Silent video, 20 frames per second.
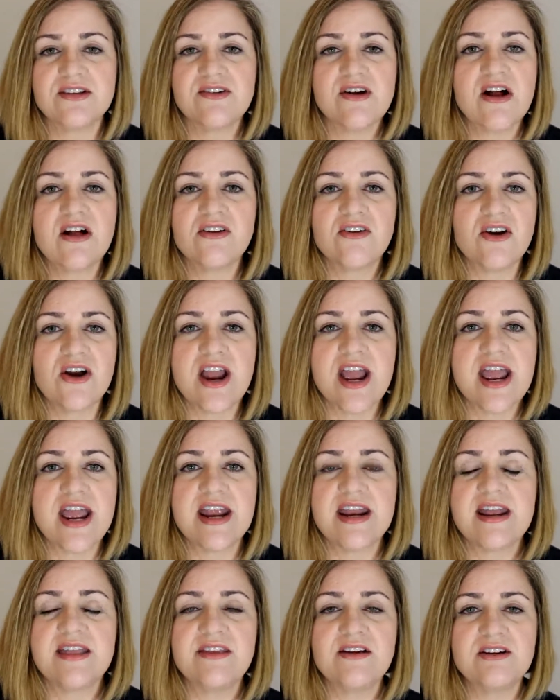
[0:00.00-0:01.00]
They're all
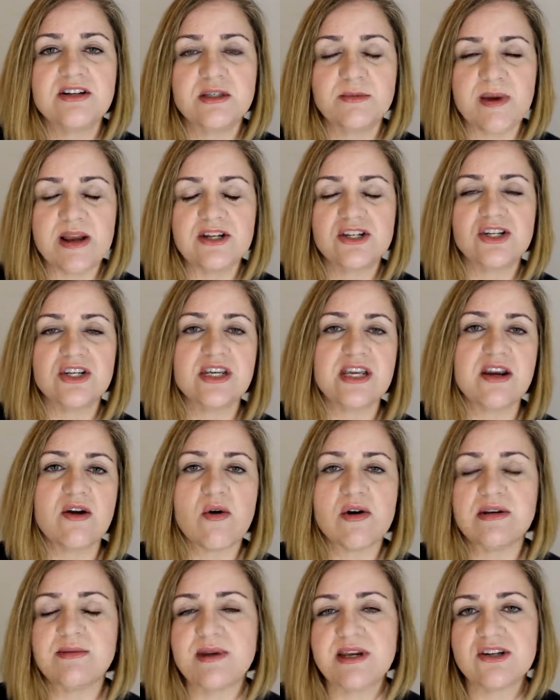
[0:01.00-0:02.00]
great, and they're especially
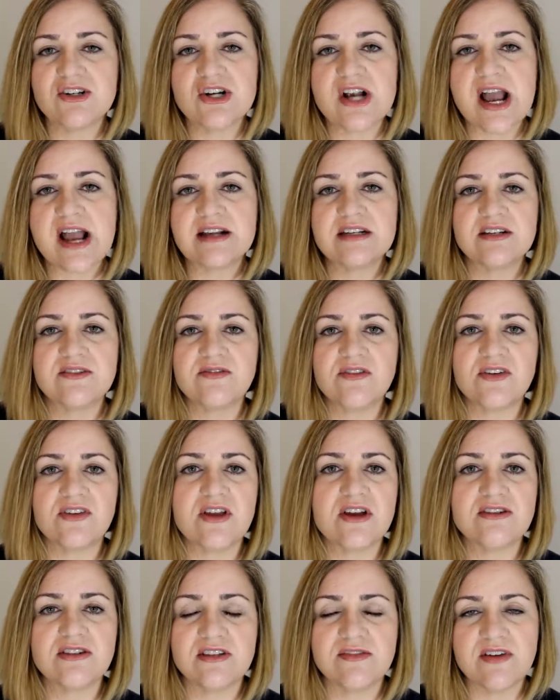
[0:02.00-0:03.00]
going to be attractive for
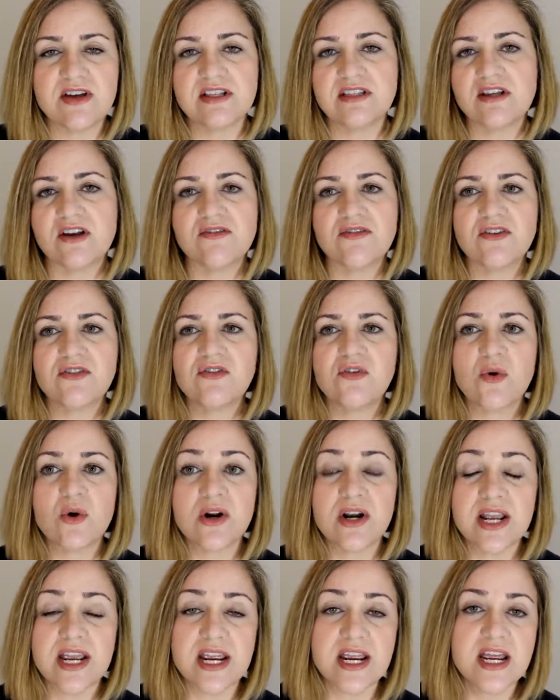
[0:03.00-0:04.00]
those of us over
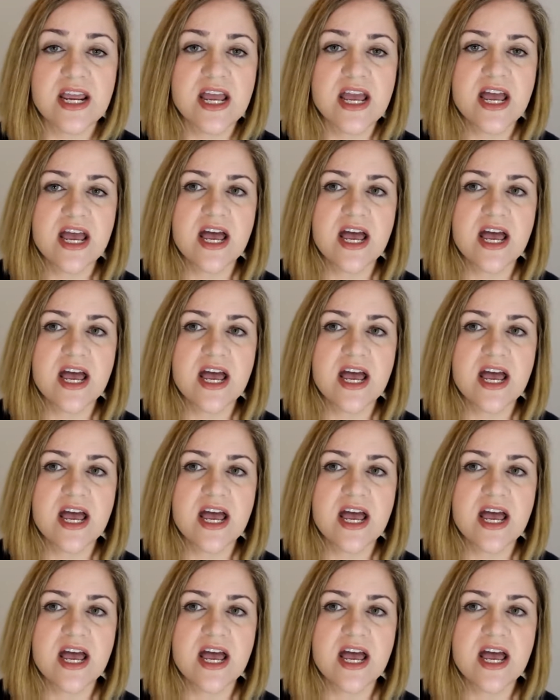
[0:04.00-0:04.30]
40.